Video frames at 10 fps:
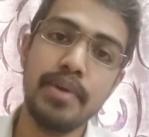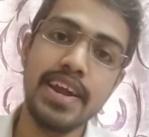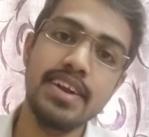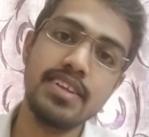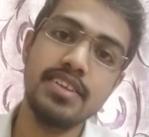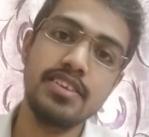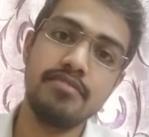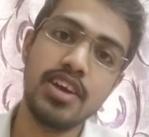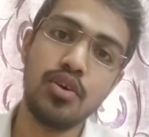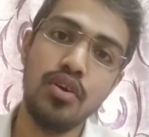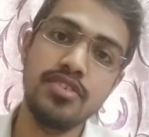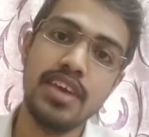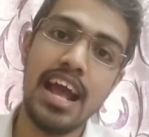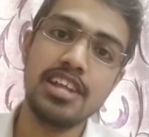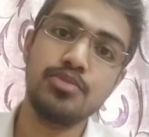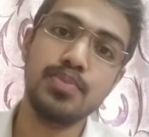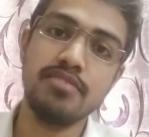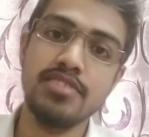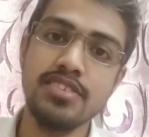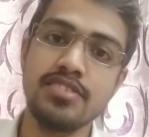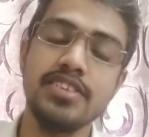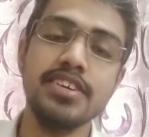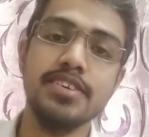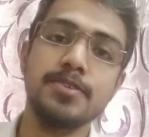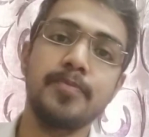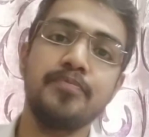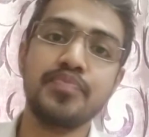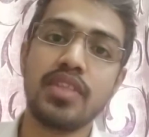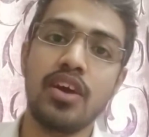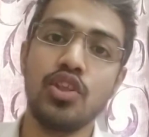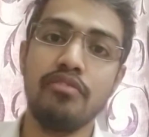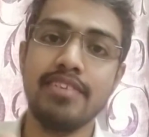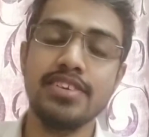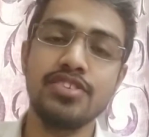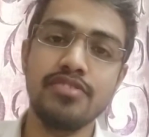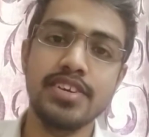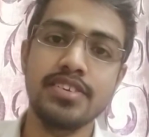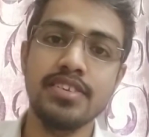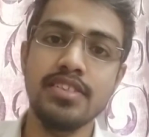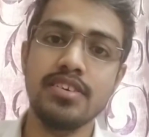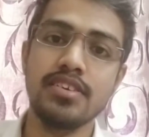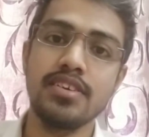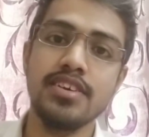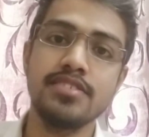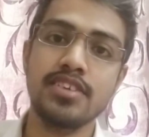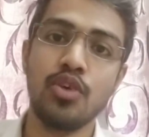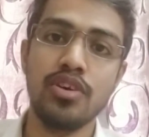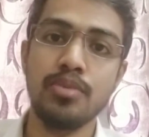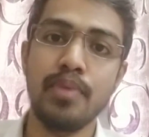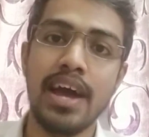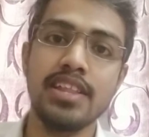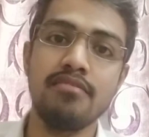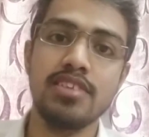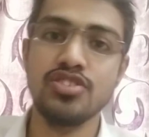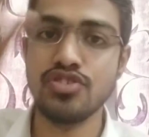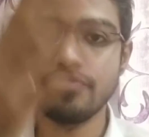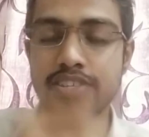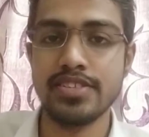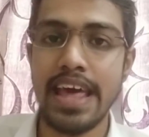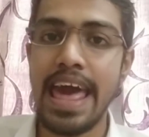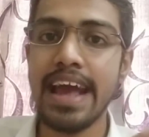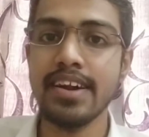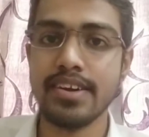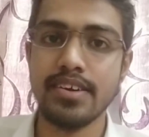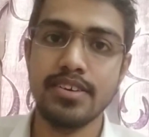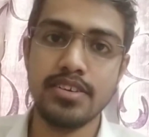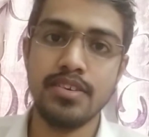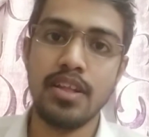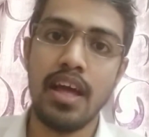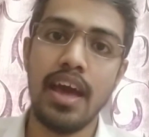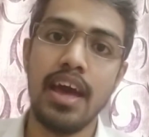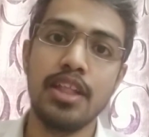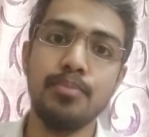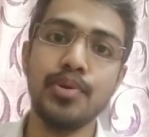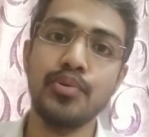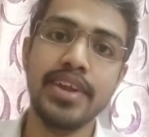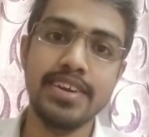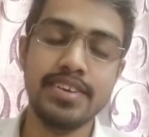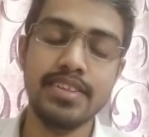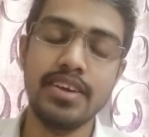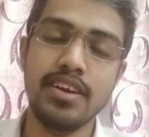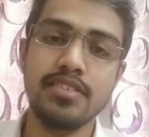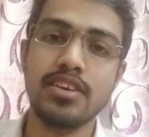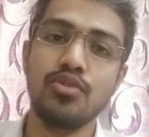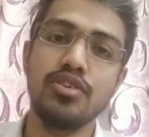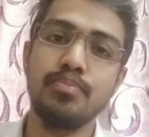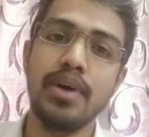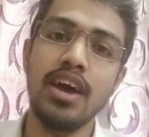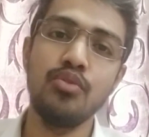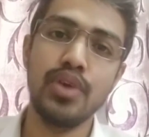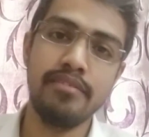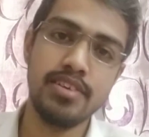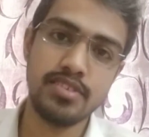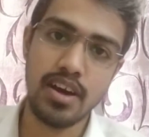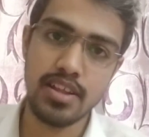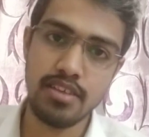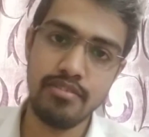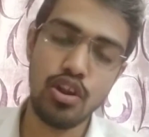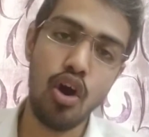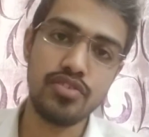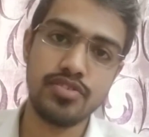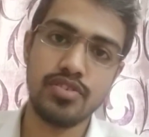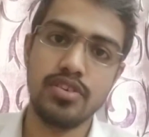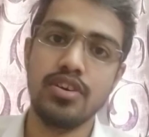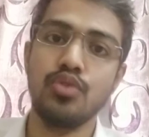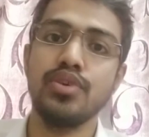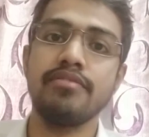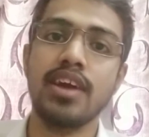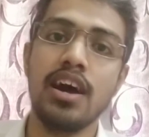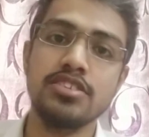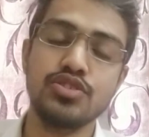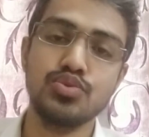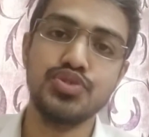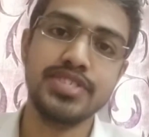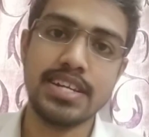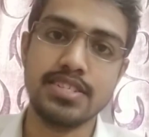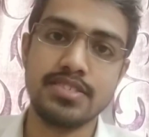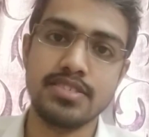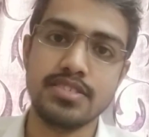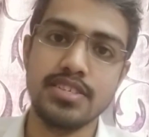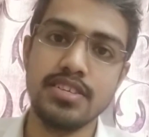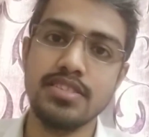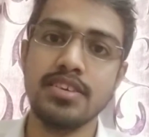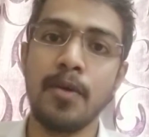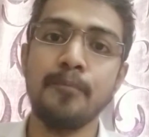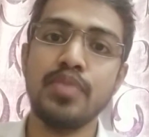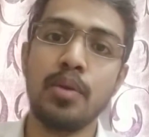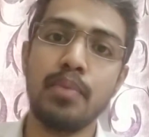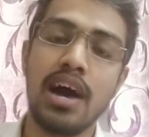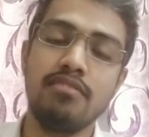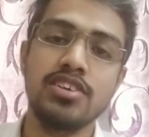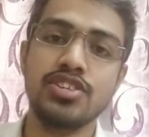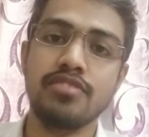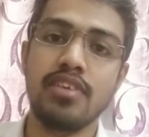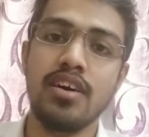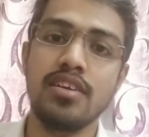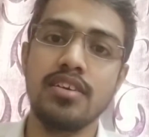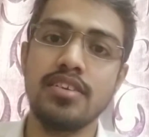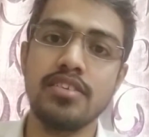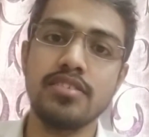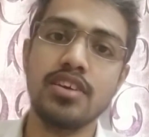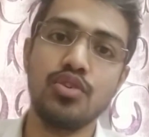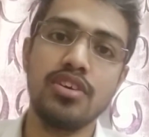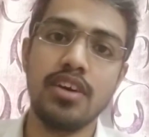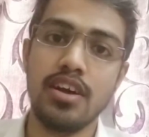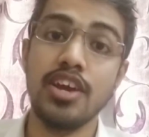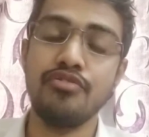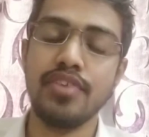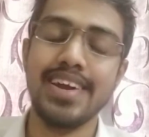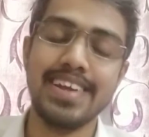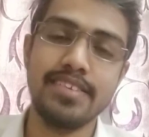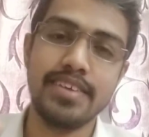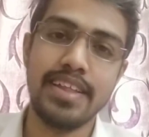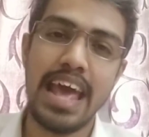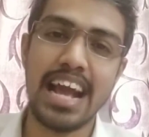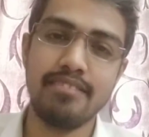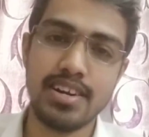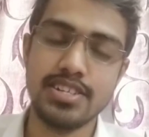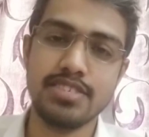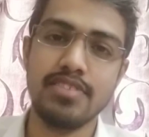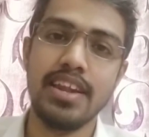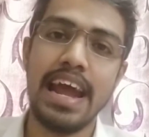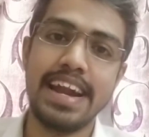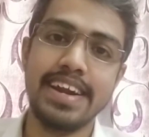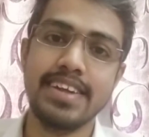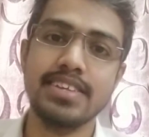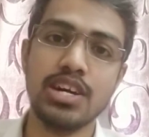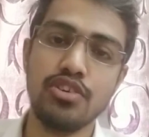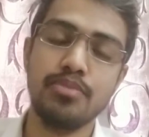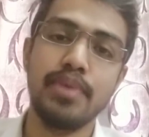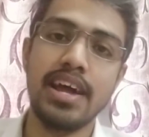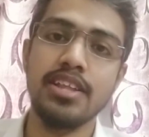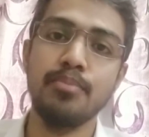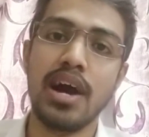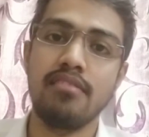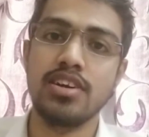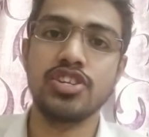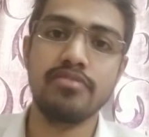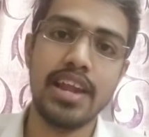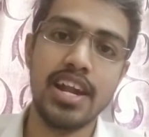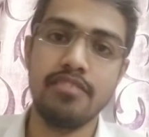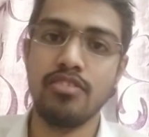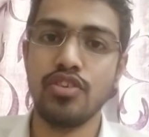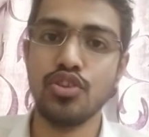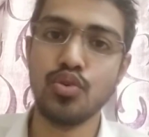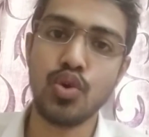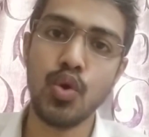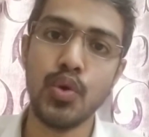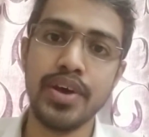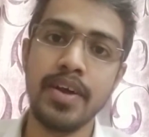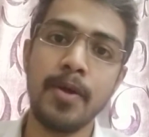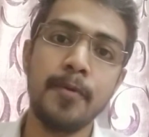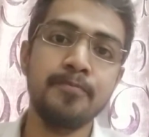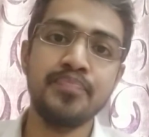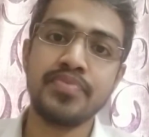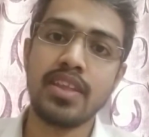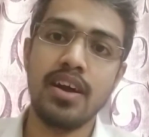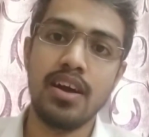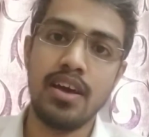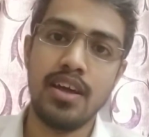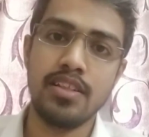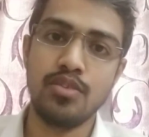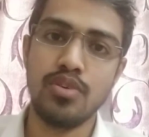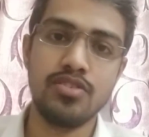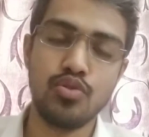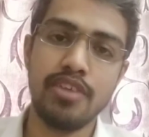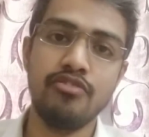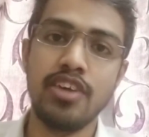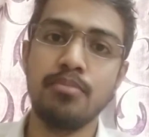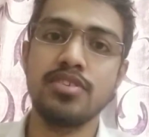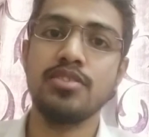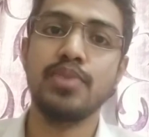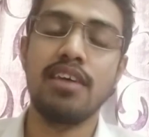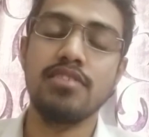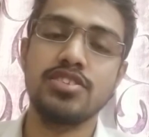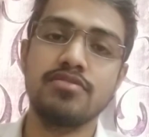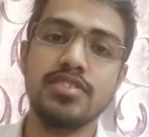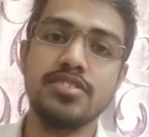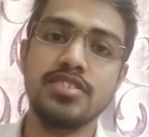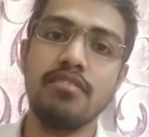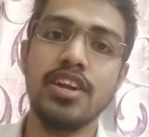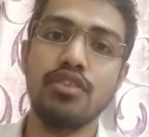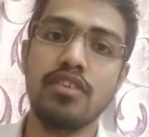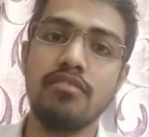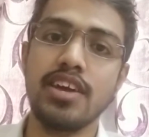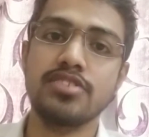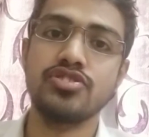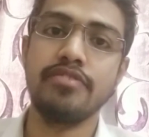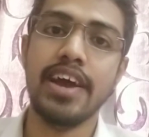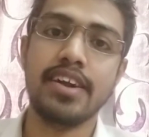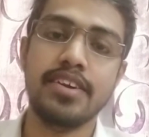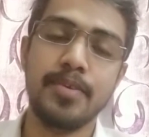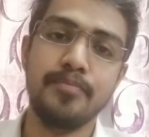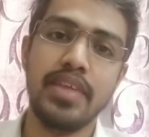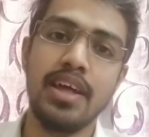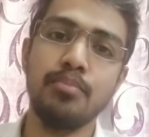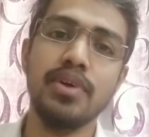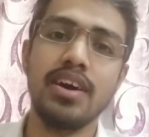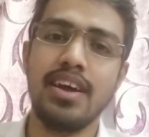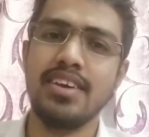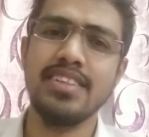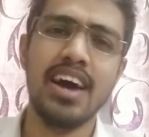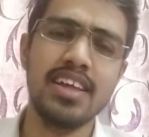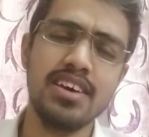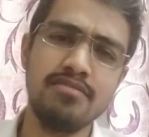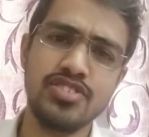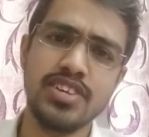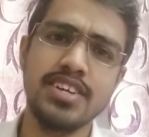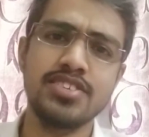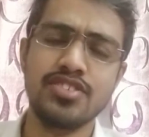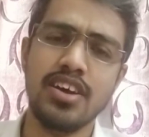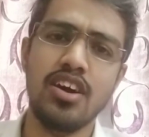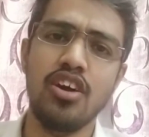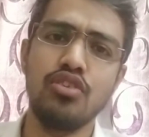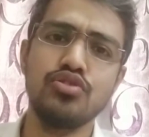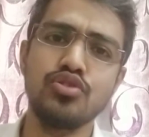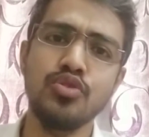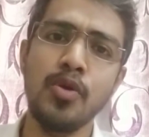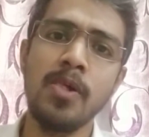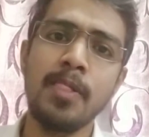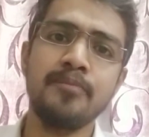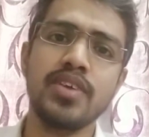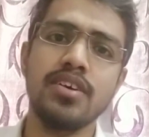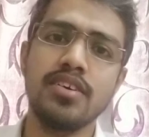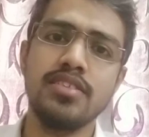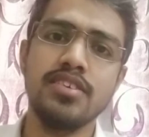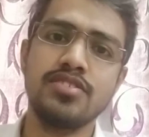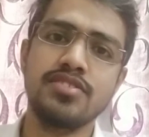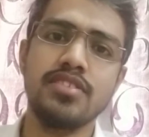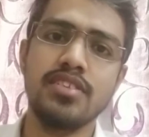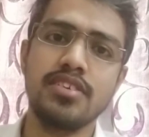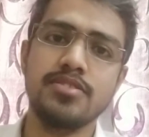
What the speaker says: update these records as per this deed. Now registration is governed by the Registration Act, and mutation is governed by various other laws with regards to states. In Maharashtra, it is governed, if it is an agricultural land, it is governed by the Maharashtra Land Revenue Code, and it's very famous in Maharashtra, the 712 extract. And in other states also, this